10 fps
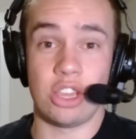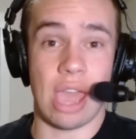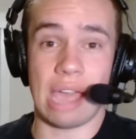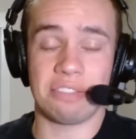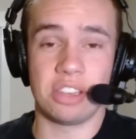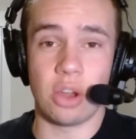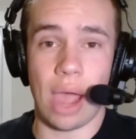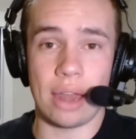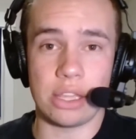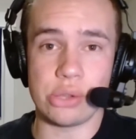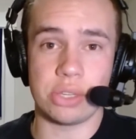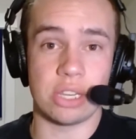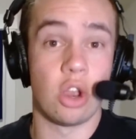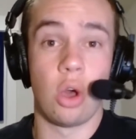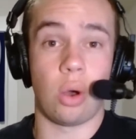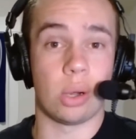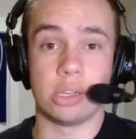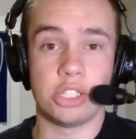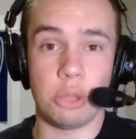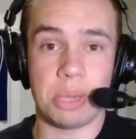You have to know how to use it,
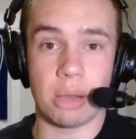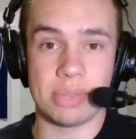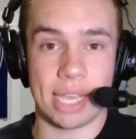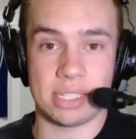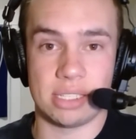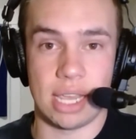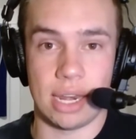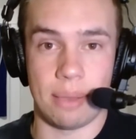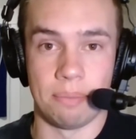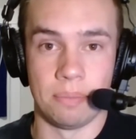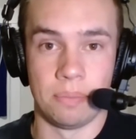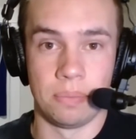or else you become Texas A&M.